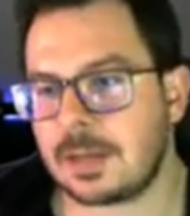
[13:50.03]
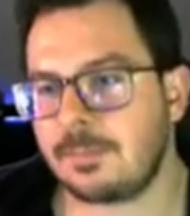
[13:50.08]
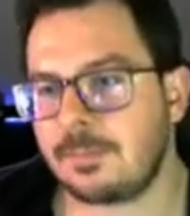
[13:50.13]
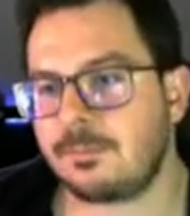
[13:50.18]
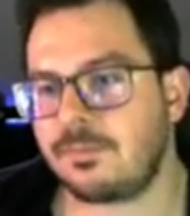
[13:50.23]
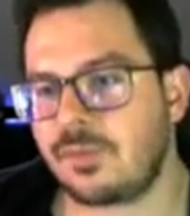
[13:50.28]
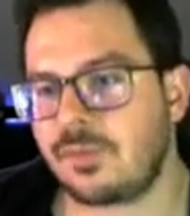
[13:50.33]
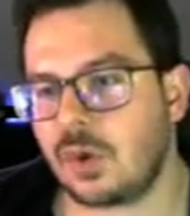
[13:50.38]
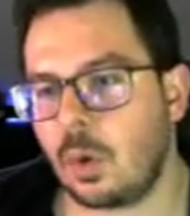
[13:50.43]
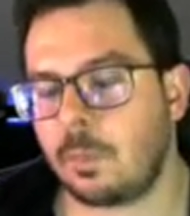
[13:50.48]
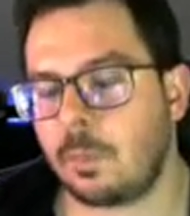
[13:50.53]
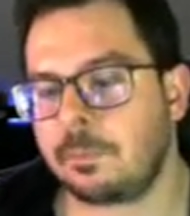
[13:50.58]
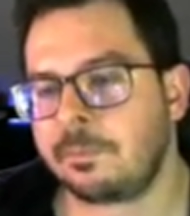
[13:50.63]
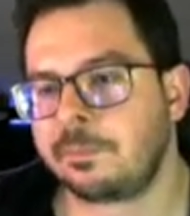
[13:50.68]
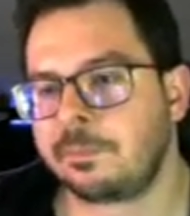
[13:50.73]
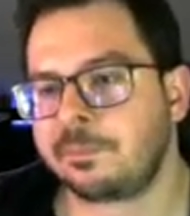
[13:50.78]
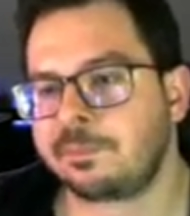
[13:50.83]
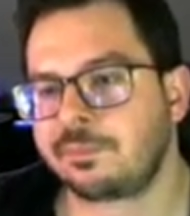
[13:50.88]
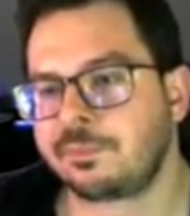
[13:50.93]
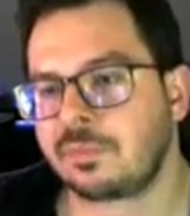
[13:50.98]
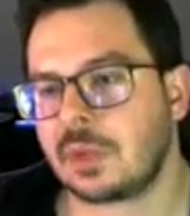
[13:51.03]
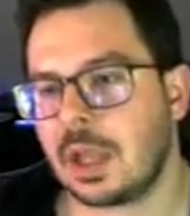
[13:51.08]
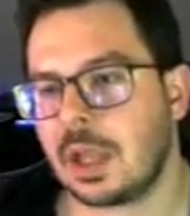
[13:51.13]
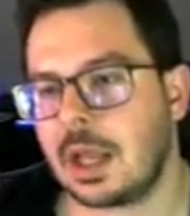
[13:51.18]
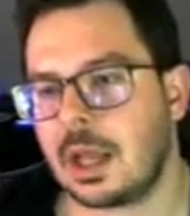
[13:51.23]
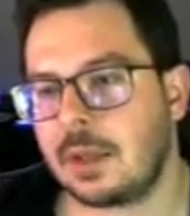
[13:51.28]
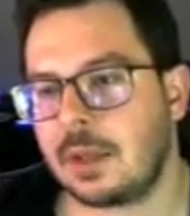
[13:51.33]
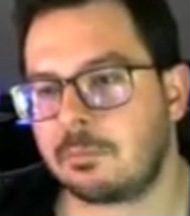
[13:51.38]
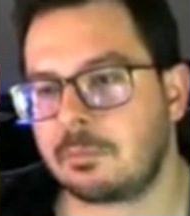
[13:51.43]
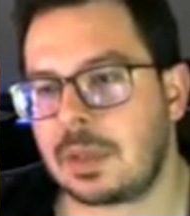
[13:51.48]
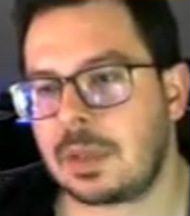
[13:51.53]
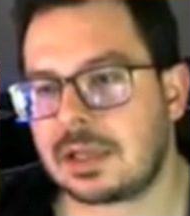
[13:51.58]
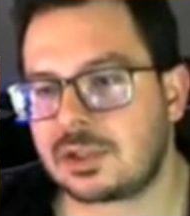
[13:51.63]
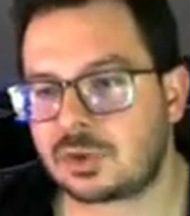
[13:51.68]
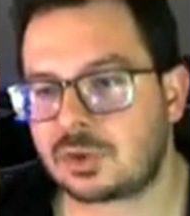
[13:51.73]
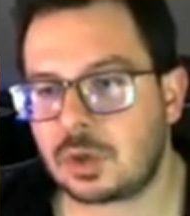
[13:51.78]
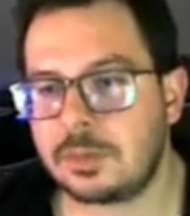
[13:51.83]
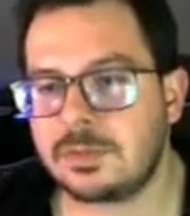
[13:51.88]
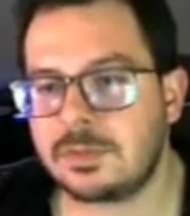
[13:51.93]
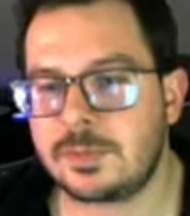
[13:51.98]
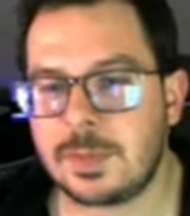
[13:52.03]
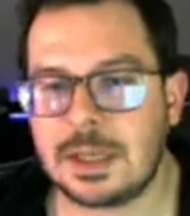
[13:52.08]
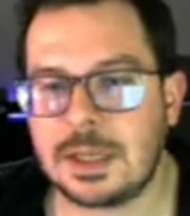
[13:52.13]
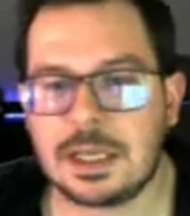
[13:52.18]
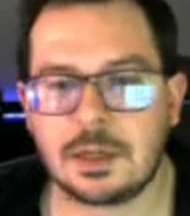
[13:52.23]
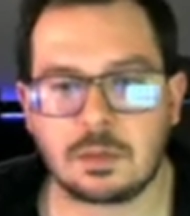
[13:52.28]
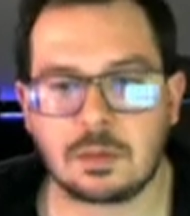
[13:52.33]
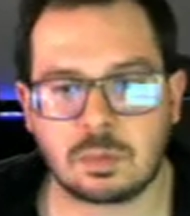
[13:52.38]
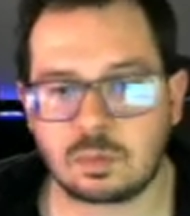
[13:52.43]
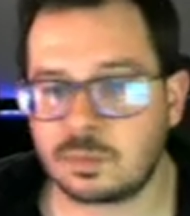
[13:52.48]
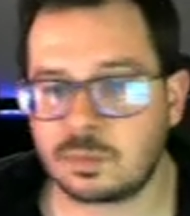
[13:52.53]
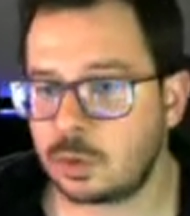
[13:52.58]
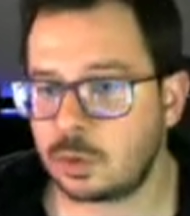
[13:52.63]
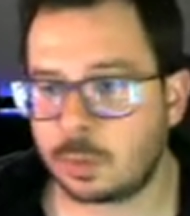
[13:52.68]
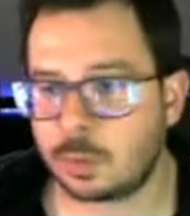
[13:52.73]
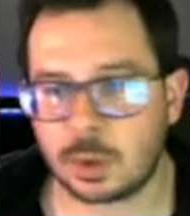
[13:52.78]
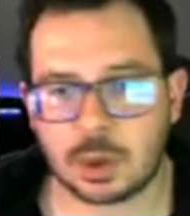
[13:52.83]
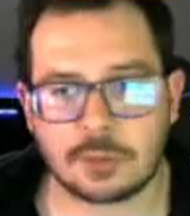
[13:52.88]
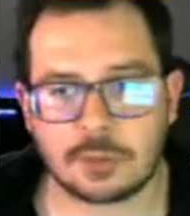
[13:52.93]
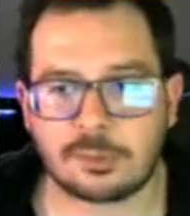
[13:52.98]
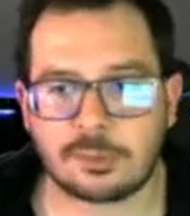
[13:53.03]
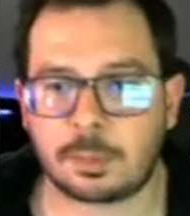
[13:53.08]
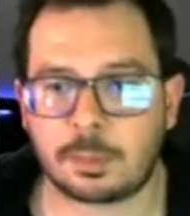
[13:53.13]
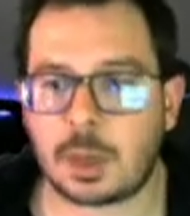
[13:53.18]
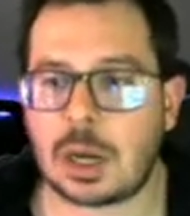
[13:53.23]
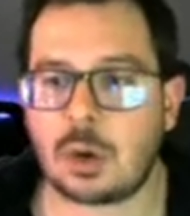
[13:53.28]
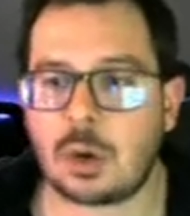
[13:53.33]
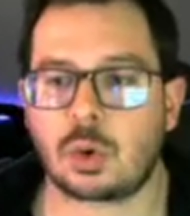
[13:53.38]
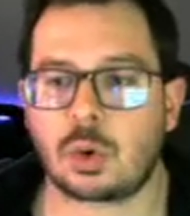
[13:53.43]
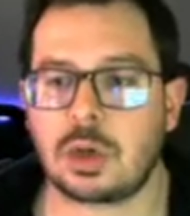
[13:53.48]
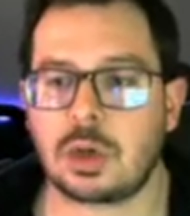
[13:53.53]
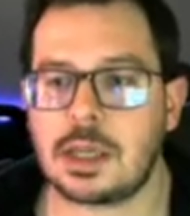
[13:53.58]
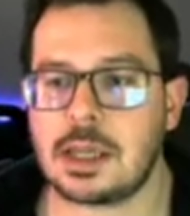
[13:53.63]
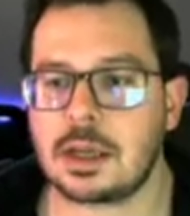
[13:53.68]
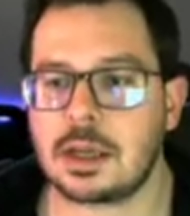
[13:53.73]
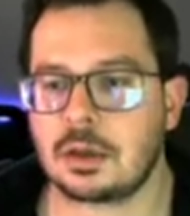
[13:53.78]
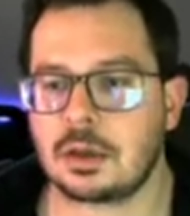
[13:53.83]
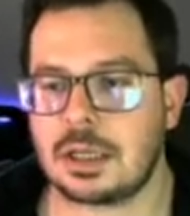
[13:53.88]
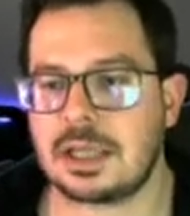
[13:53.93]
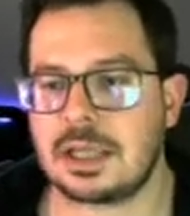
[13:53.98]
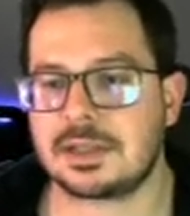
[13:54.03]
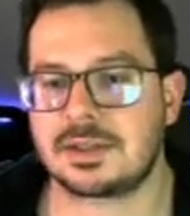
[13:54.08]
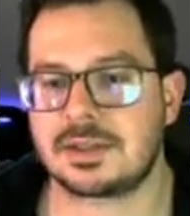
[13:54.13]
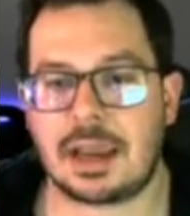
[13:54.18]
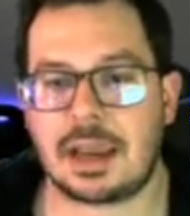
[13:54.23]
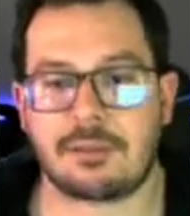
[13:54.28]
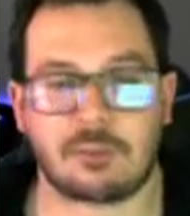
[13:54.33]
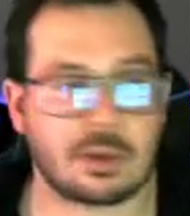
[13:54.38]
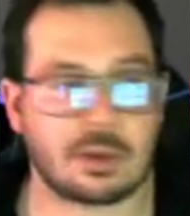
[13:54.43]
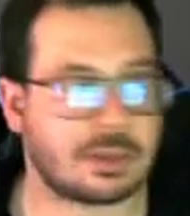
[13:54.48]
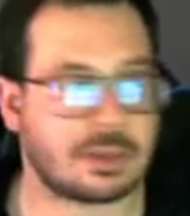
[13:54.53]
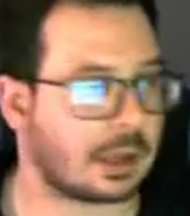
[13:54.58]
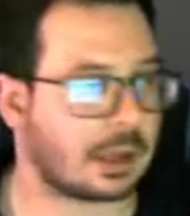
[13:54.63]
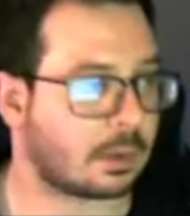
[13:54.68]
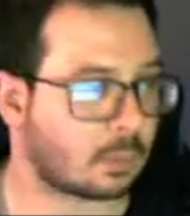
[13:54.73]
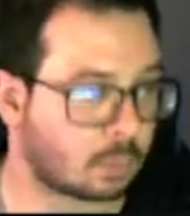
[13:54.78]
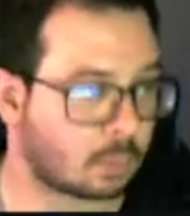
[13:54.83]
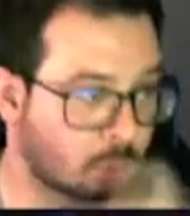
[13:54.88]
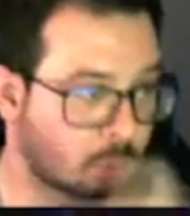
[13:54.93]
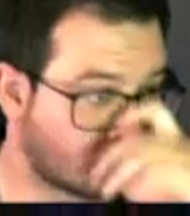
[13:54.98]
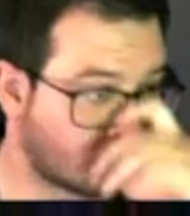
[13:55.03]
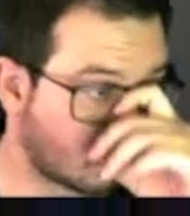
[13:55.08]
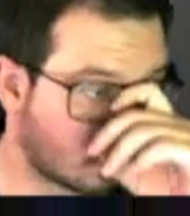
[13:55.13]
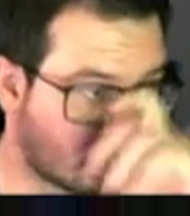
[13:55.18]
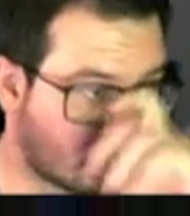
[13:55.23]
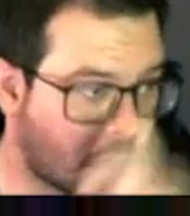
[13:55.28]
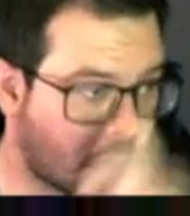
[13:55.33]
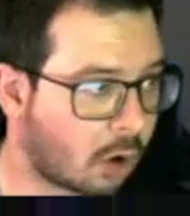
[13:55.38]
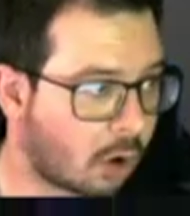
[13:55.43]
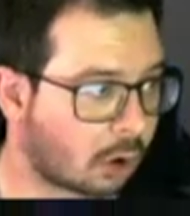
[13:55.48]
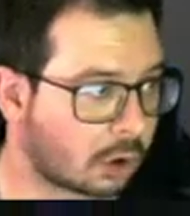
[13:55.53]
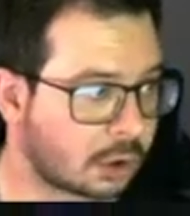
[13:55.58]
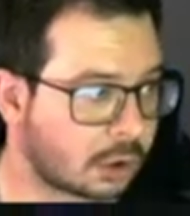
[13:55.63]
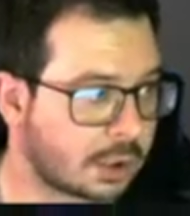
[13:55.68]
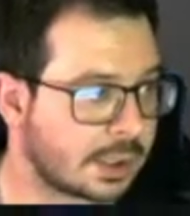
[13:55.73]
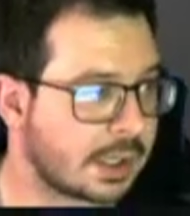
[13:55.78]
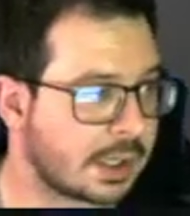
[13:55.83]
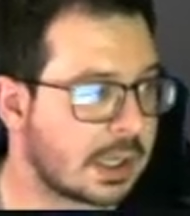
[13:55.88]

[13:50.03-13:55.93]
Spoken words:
So extreme speed, super good for priority, hits everything hard.